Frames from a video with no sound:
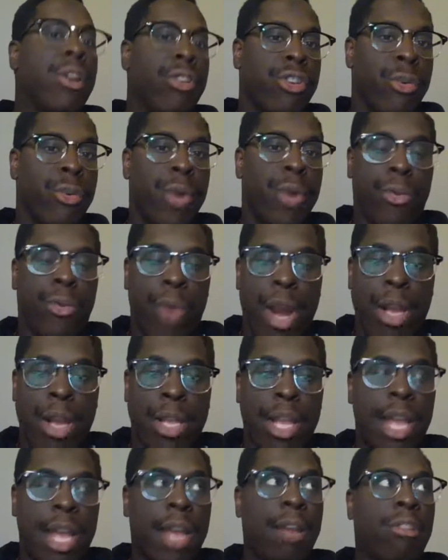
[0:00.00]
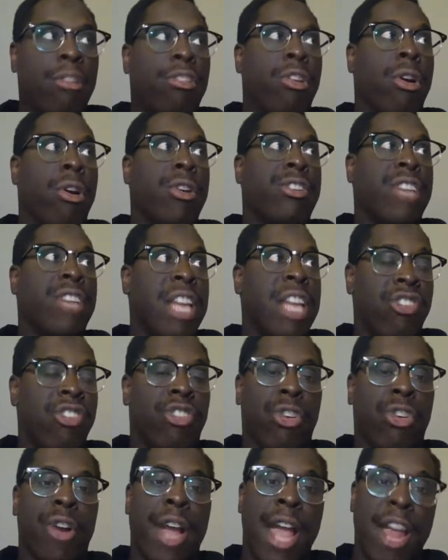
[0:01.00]
You're doing great things. You're a
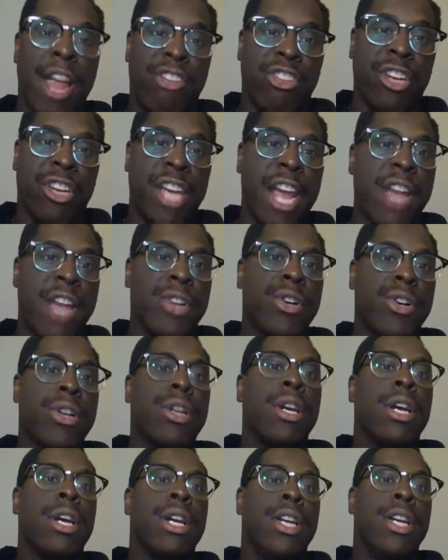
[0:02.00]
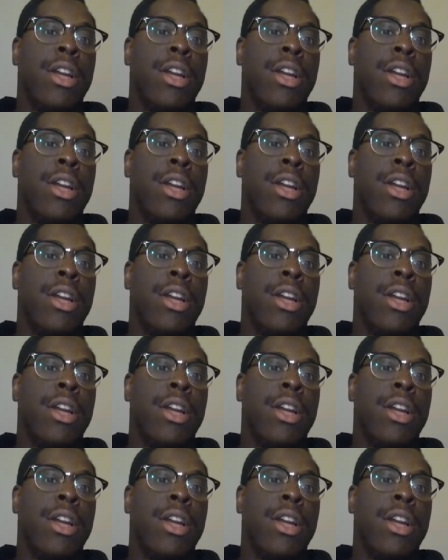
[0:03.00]
teacher, educator.